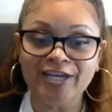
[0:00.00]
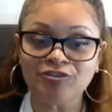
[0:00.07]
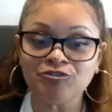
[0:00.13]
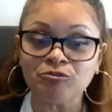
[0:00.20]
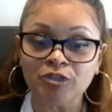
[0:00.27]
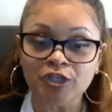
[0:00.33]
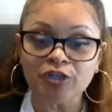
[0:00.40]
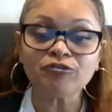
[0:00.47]
the
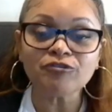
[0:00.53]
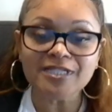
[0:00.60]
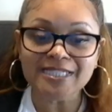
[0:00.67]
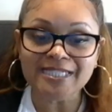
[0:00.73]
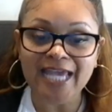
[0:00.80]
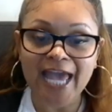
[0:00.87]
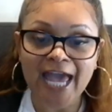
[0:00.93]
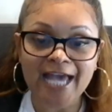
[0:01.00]
financial
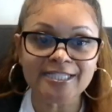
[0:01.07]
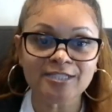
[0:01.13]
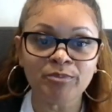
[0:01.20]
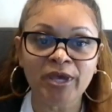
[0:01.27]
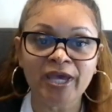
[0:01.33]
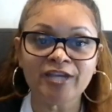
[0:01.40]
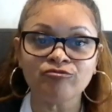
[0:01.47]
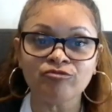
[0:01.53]
literacy
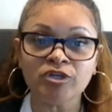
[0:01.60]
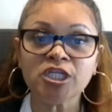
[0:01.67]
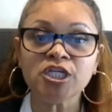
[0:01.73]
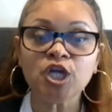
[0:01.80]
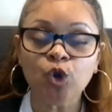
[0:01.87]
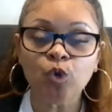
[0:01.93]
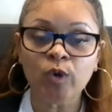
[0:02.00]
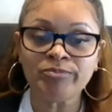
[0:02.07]

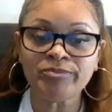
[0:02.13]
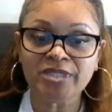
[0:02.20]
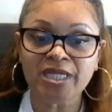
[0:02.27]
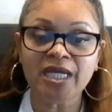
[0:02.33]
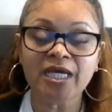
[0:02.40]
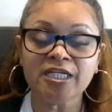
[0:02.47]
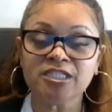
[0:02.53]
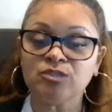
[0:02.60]
aspect, really
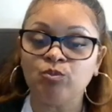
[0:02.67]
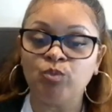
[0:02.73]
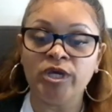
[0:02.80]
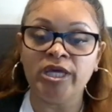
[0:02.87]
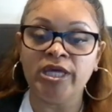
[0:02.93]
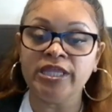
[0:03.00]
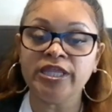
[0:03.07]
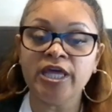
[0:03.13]
equipping
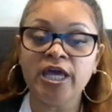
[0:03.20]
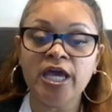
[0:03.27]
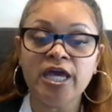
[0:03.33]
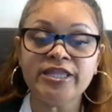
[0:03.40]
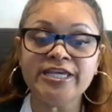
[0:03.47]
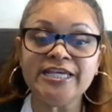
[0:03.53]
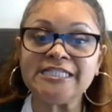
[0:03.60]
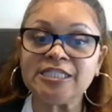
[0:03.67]
us with